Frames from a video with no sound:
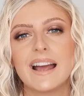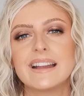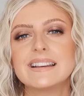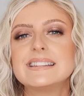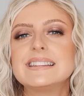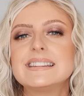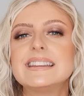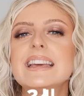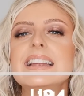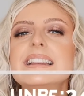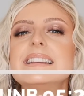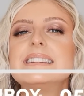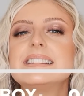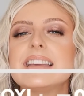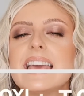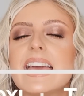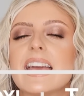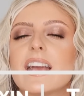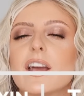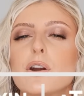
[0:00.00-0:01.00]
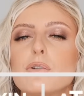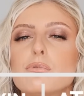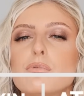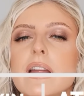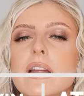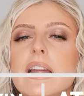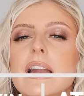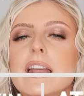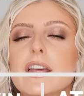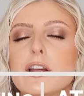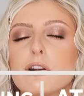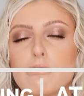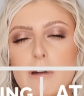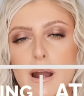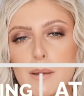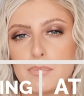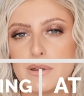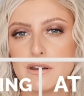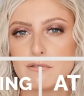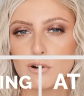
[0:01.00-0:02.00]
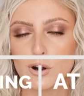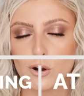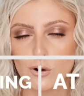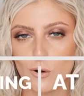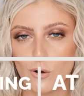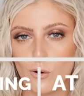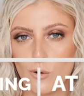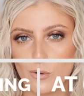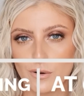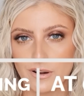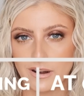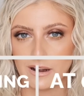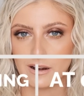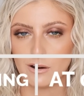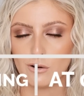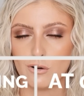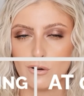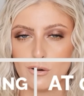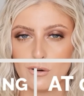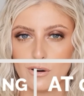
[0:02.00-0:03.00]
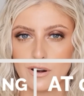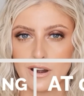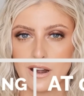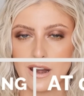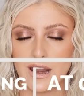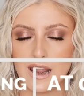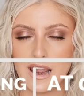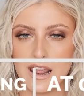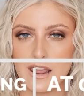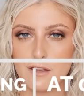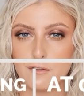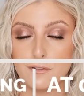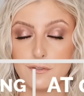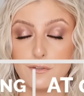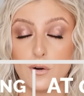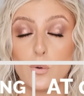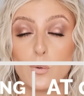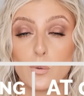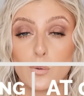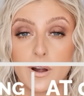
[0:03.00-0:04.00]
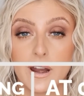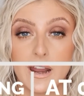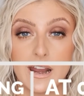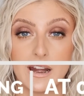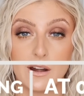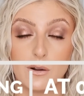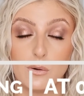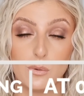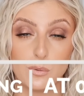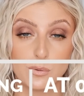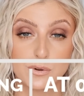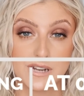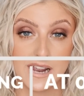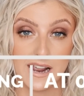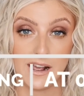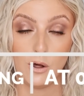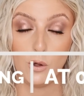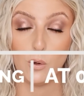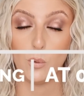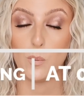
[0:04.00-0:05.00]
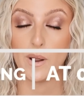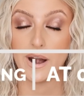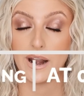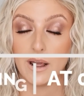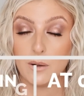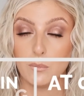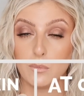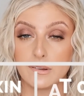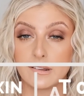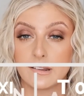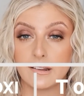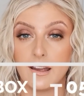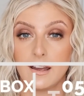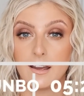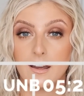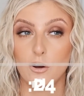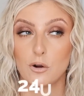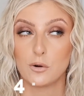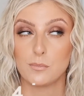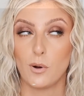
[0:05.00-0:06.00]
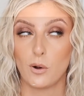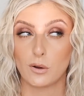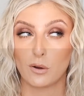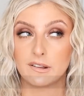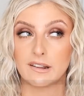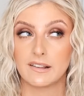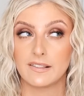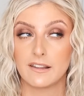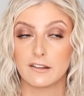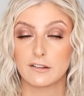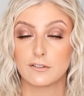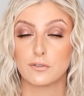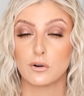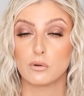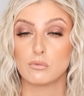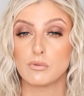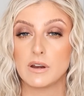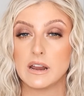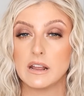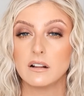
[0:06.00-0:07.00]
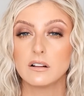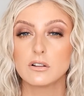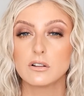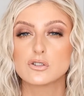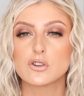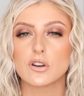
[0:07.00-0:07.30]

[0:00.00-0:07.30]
I did take a really crappy recording on a phone in a hotel when I was unboxing this for real,